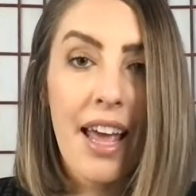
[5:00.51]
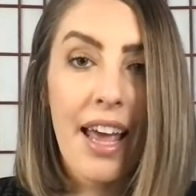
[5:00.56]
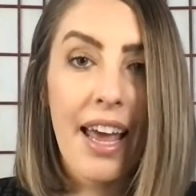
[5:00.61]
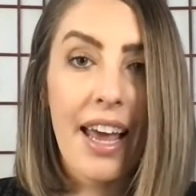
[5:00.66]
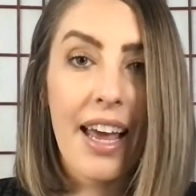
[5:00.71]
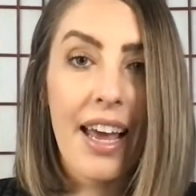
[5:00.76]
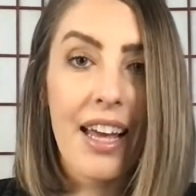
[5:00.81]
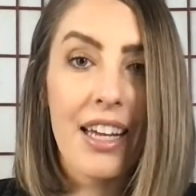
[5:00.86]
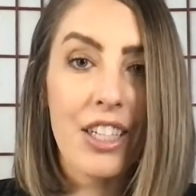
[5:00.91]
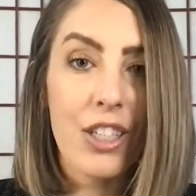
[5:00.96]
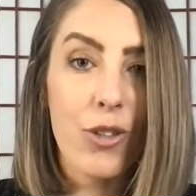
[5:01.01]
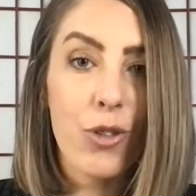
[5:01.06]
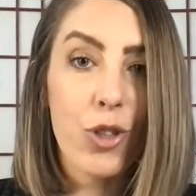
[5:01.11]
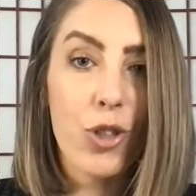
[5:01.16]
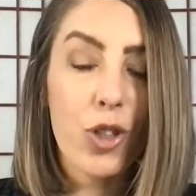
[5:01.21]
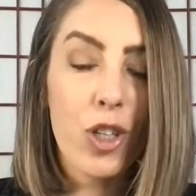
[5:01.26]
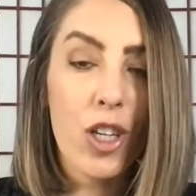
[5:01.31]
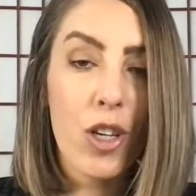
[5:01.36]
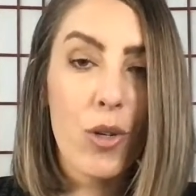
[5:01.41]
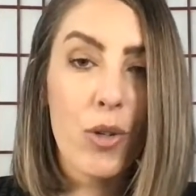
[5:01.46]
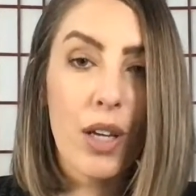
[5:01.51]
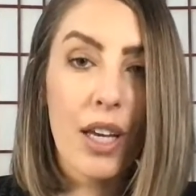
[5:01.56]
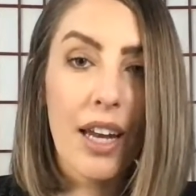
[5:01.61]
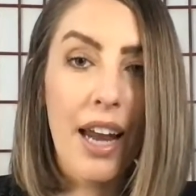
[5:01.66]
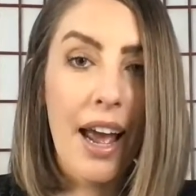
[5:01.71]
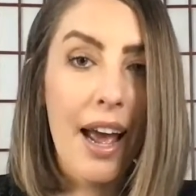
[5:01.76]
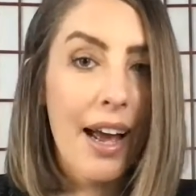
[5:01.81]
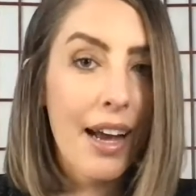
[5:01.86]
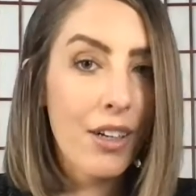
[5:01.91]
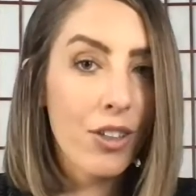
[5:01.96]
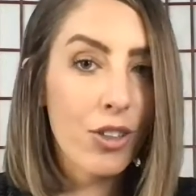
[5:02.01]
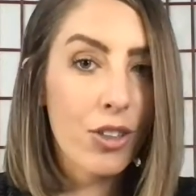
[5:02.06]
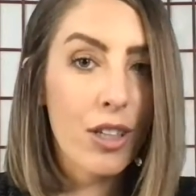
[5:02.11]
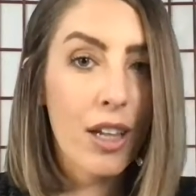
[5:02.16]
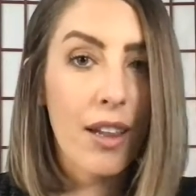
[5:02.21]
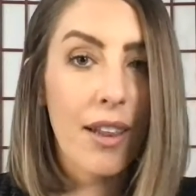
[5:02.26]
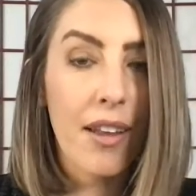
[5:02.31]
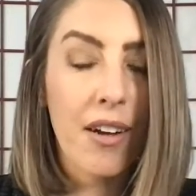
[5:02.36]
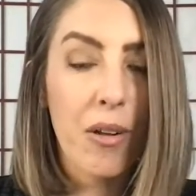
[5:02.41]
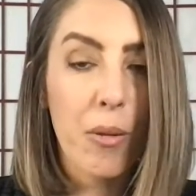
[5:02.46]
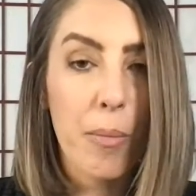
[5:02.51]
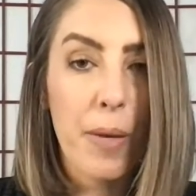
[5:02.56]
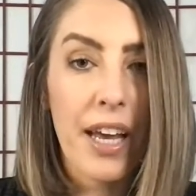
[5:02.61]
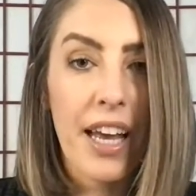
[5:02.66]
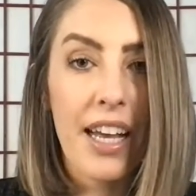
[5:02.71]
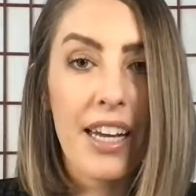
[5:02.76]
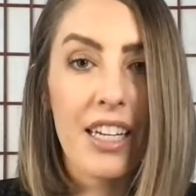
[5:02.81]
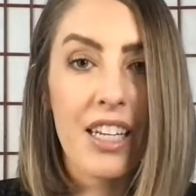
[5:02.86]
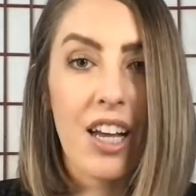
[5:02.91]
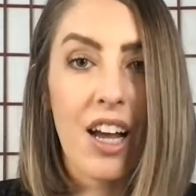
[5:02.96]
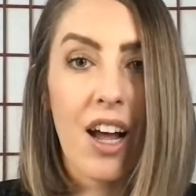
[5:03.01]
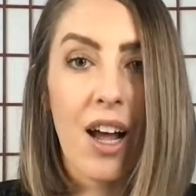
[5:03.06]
And usually you can haggle a little bit,